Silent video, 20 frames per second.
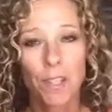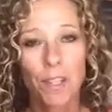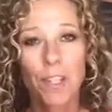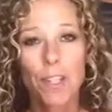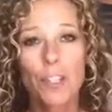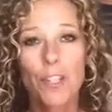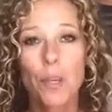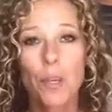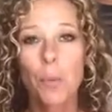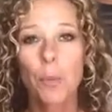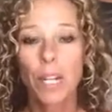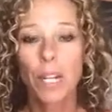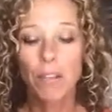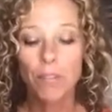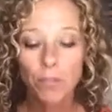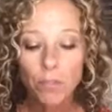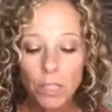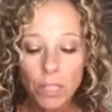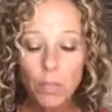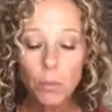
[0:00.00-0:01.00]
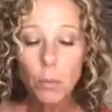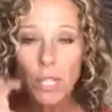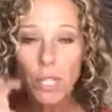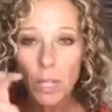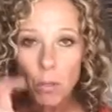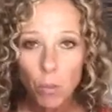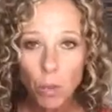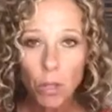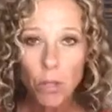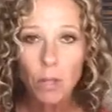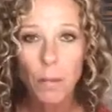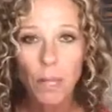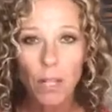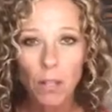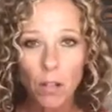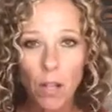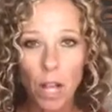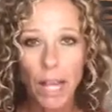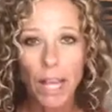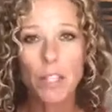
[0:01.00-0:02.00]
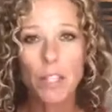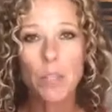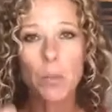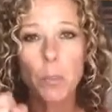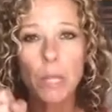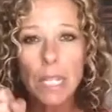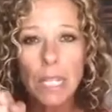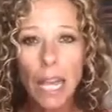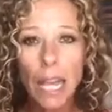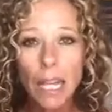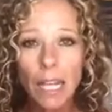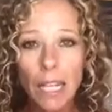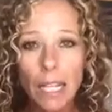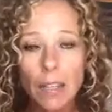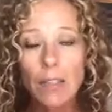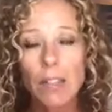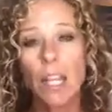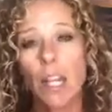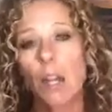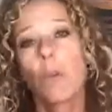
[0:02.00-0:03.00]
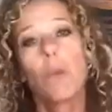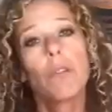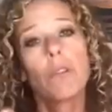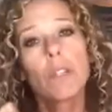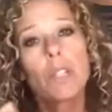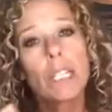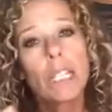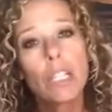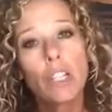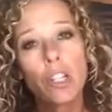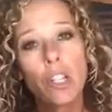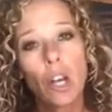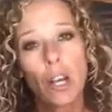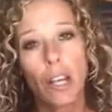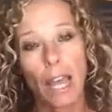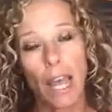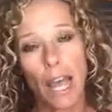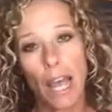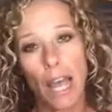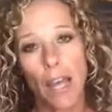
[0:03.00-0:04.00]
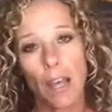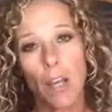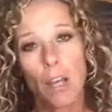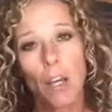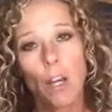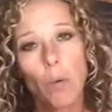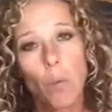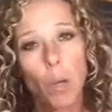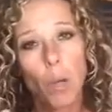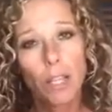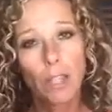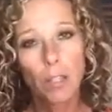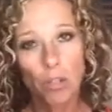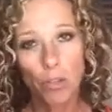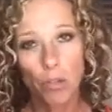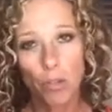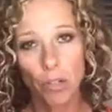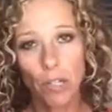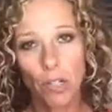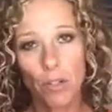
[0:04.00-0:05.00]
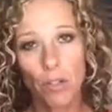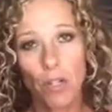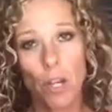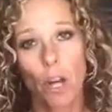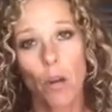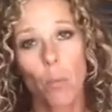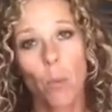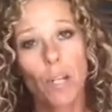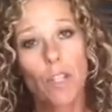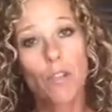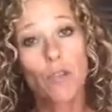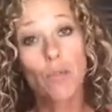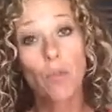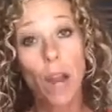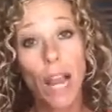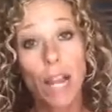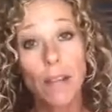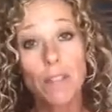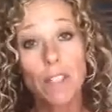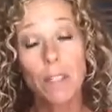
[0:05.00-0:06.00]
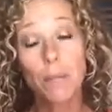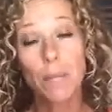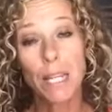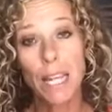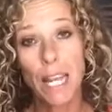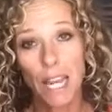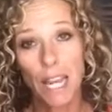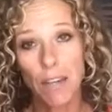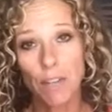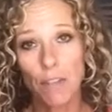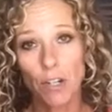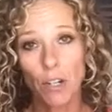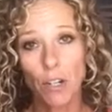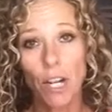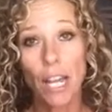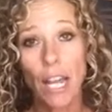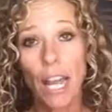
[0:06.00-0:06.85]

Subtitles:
So when I work with my clients, we get in there, we really look at what the triggers are, what drives the behavior,